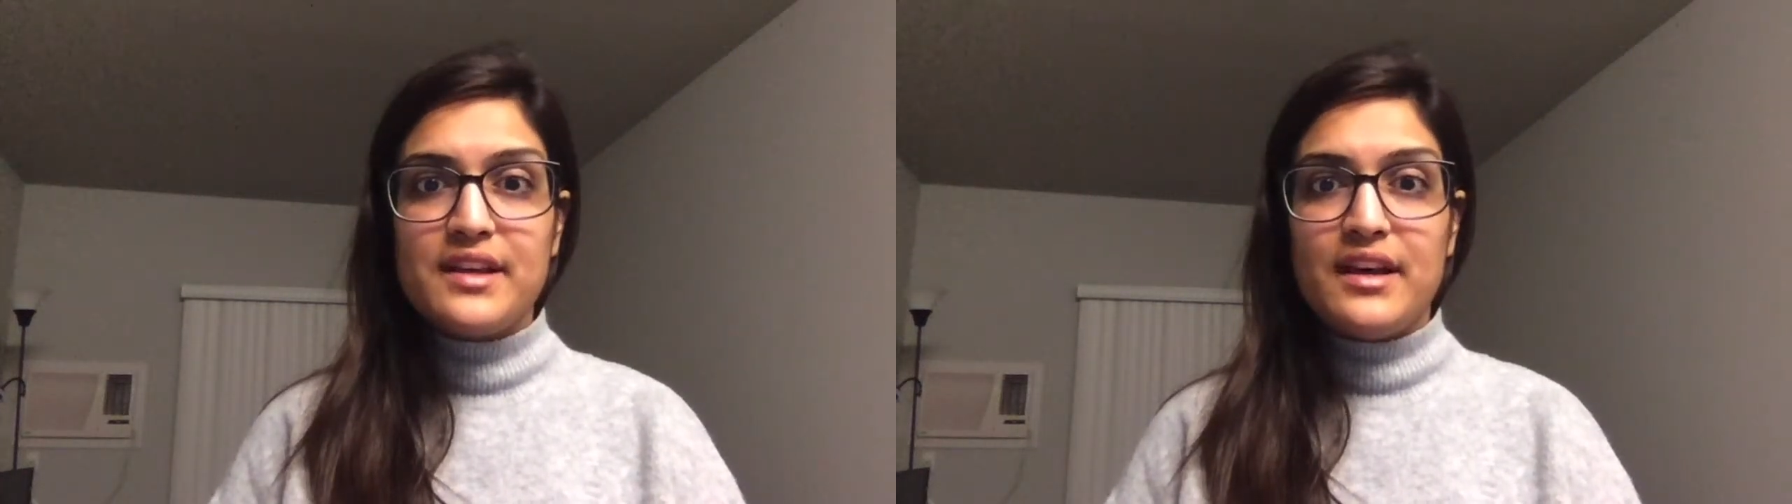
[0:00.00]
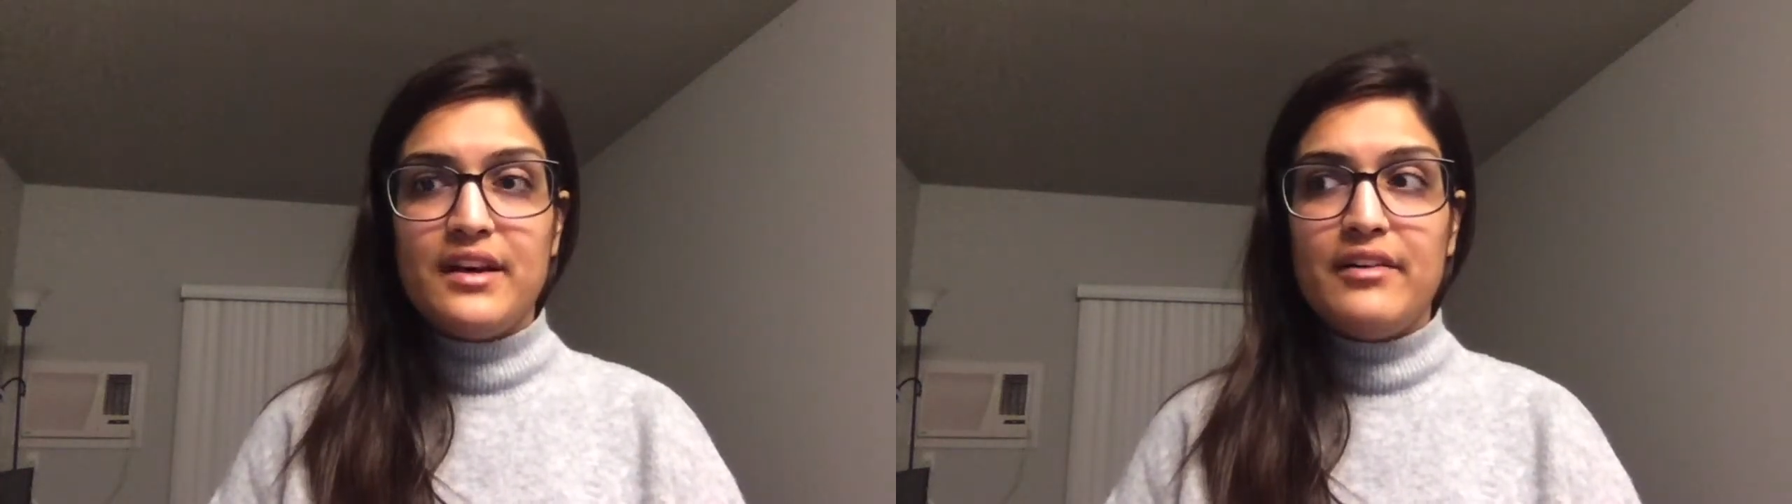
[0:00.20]

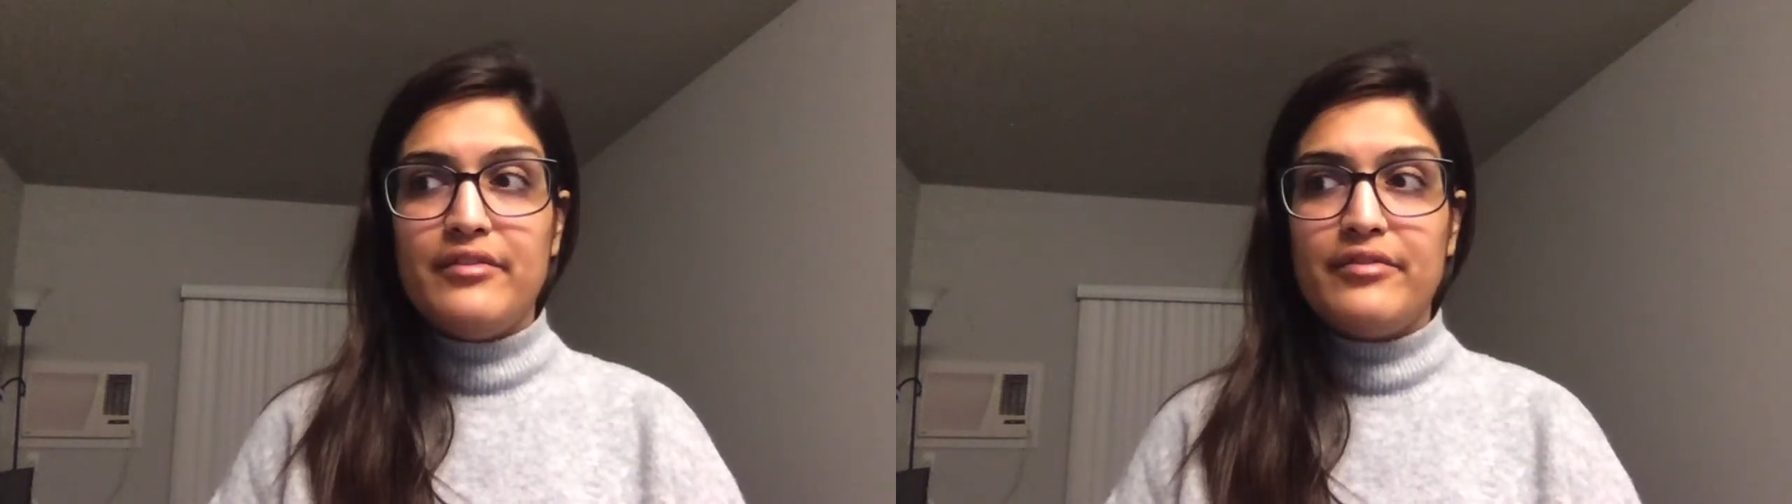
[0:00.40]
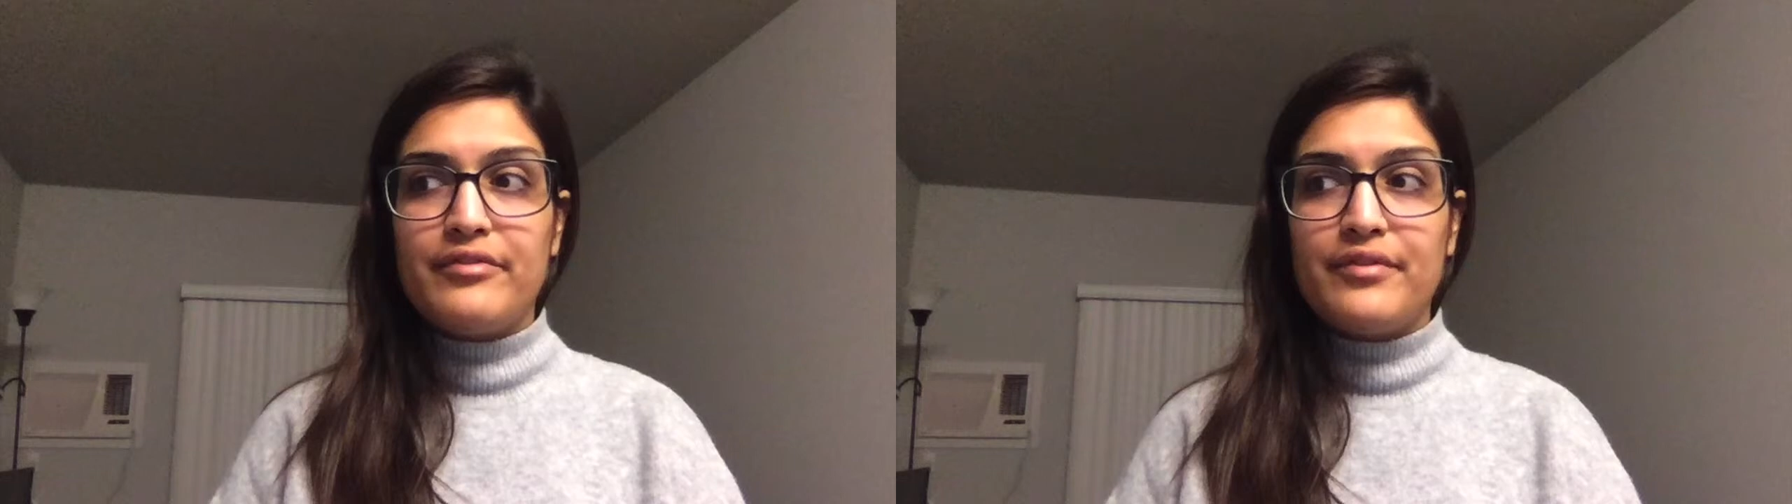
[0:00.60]

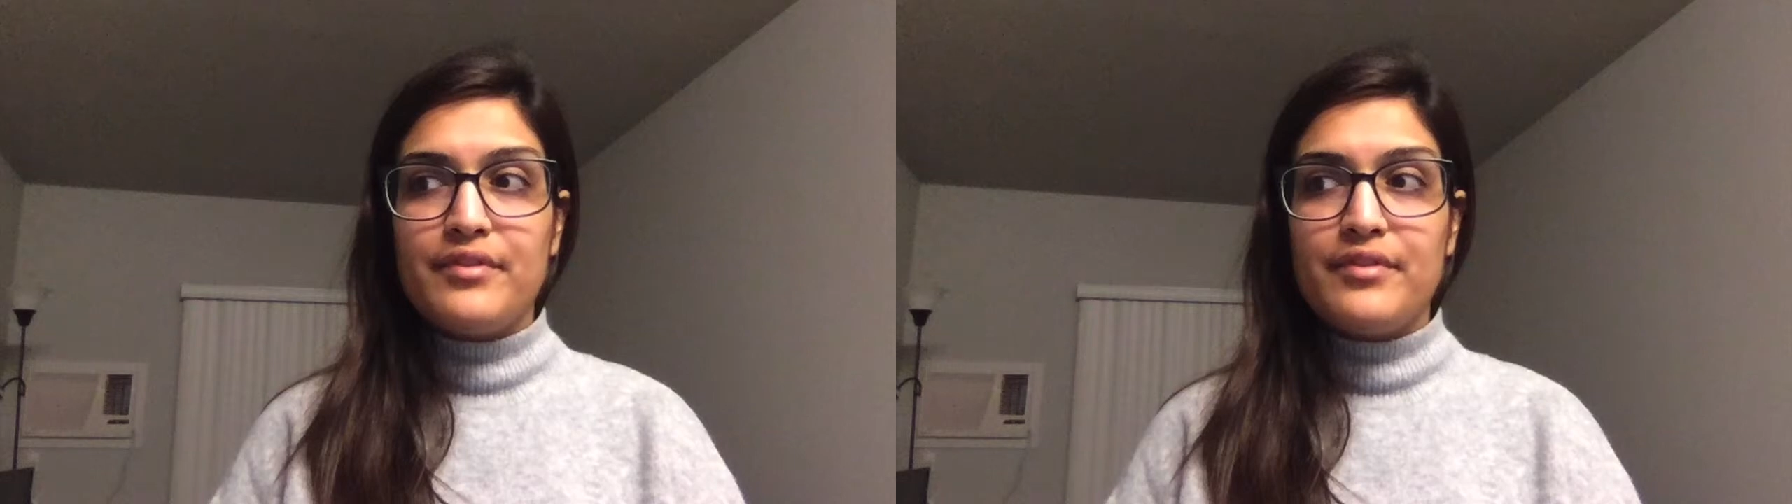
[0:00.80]
of